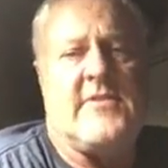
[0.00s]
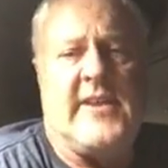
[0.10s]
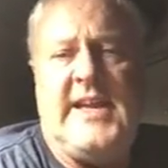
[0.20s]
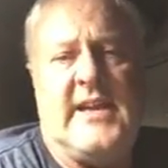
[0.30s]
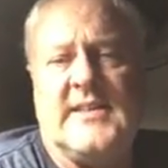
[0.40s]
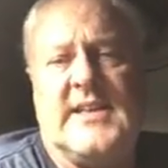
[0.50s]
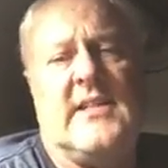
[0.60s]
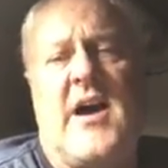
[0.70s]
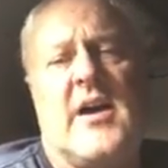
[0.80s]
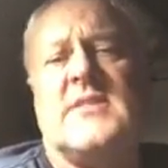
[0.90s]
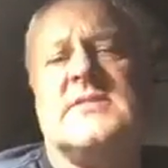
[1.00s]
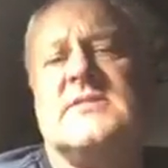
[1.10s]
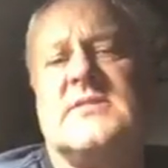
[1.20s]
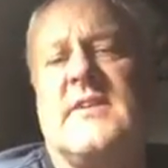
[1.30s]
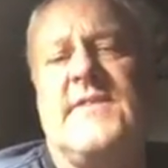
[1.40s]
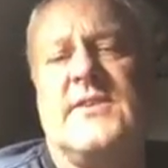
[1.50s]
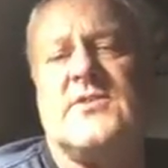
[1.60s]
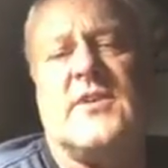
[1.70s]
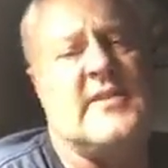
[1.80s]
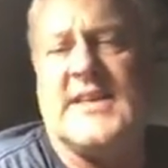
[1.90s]
You got to run back off
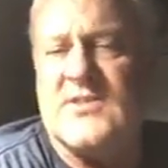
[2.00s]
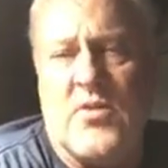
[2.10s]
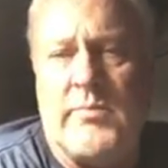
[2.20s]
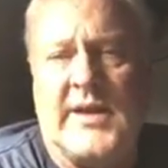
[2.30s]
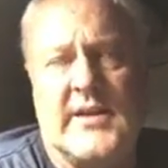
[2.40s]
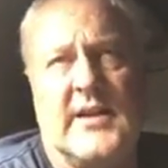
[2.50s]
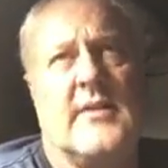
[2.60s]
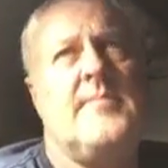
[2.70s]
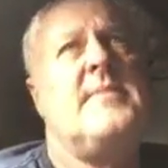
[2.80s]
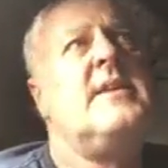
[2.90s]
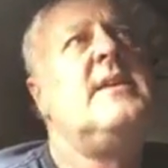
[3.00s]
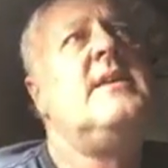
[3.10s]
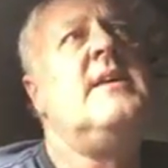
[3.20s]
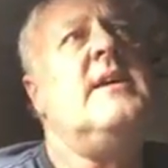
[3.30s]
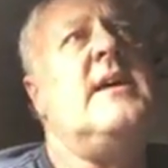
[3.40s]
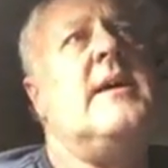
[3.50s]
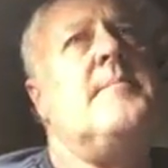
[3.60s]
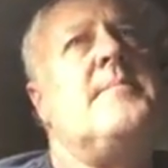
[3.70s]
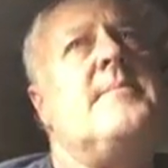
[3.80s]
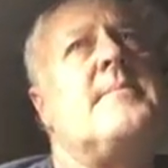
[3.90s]
software. And I had a
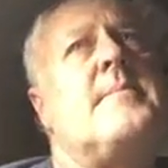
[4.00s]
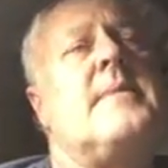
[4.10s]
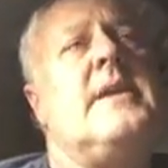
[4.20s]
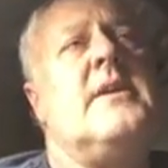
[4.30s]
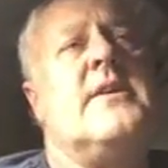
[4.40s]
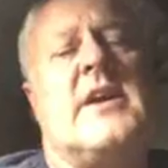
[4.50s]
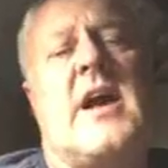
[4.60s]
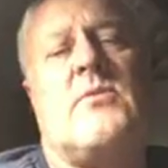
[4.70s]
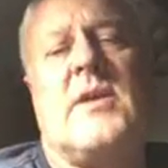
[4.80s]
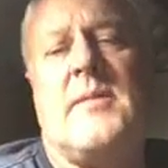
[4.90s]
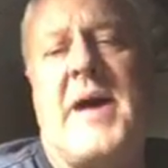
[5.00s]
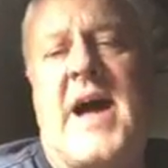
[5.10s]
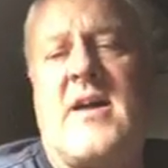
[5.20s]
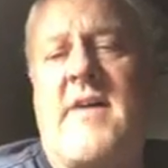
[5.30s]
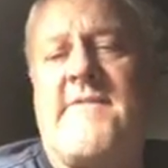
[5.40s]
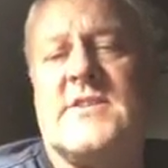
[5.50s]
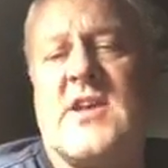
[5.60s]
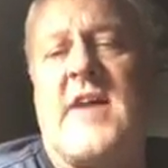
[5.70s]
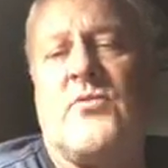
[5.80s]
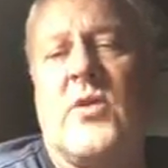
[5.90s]
webinar with the people at
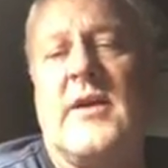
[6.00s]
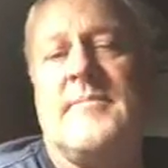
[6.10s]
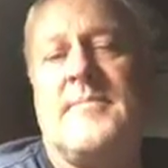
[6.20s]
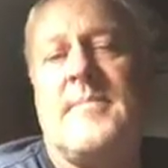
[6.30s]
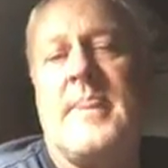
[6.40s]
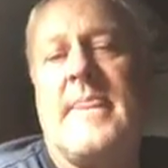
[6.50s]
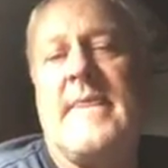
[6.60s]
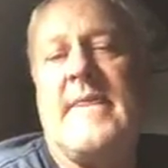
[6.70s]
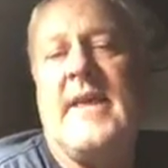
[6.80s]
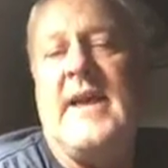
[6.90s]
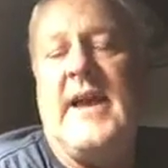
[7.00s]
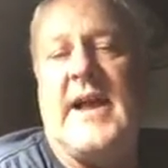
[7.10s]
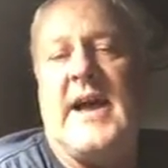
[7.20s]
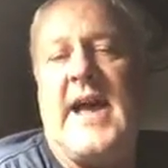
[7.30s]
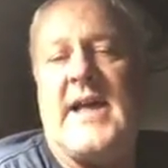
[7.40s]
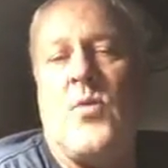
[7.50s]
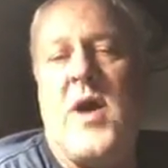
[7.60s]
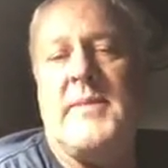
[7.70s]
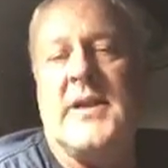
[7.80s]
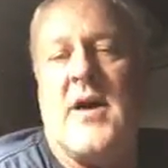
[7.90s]
JJ Keller, one Jeff used, and I had
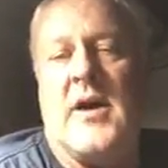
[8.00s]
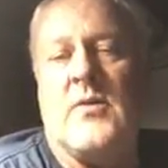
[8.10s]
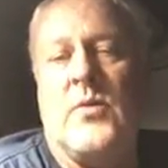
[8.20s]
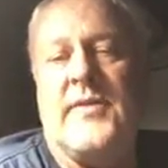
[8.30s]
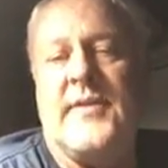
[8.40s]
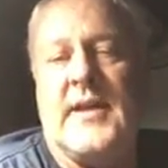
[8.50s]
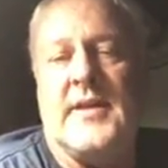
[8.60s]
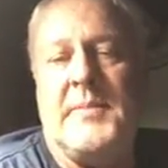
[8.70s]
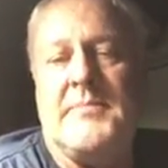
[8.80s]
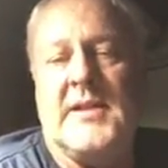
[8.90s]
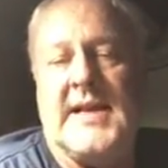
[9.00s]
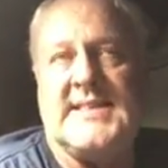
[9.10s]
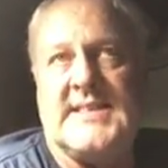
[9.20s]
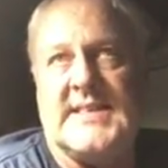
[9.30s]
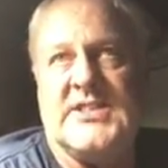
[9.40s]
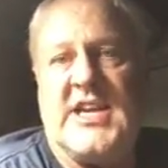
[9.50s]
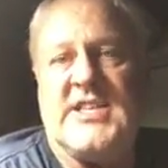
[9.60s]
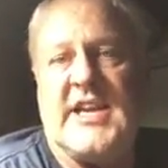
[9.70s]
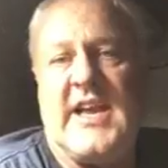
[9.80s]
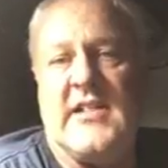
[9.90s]
about a 90-minute
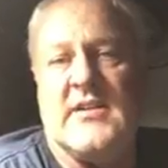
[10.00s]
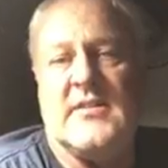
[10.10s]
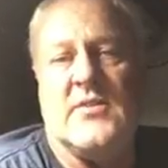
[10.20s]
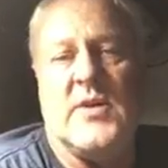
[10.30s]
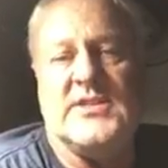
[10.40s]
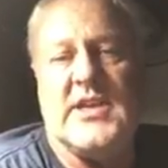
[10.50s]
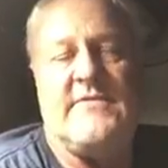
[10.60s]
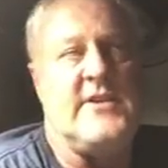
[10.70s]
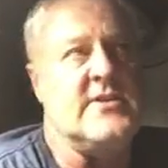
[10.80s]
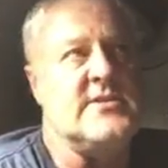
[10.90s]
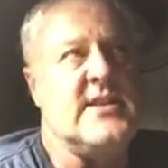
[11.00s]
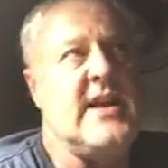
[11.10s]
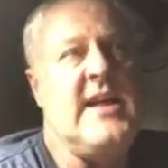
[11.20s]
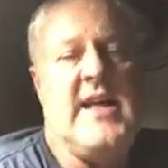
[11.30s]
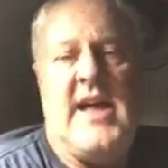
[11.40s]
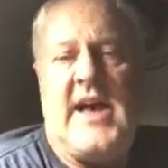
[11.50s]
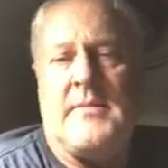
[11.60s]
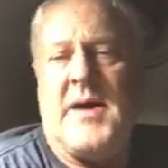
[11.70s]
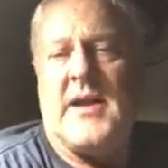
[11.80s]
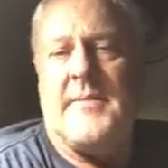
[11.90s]
webinar on a presentation of their back
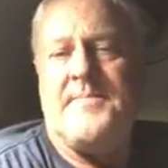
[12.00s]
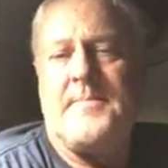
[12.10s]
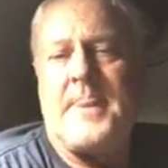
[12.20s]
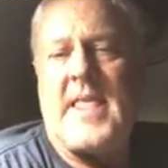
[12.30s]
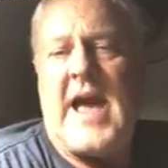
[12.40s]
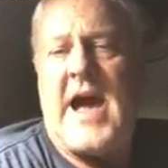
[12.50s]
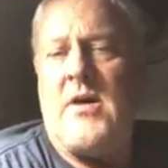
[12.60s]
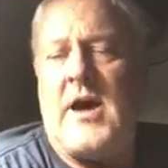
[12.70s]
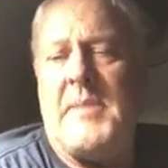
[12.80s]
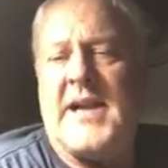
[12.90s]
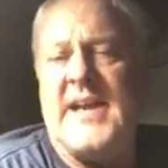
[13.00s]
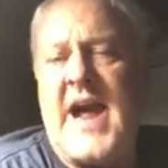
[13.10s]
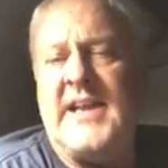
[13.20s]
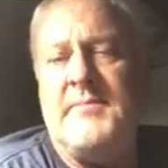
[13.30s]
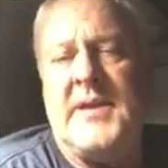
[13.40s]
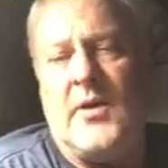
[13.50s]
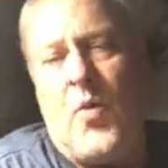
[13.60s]
office software. Hey, Jeff, how you doing?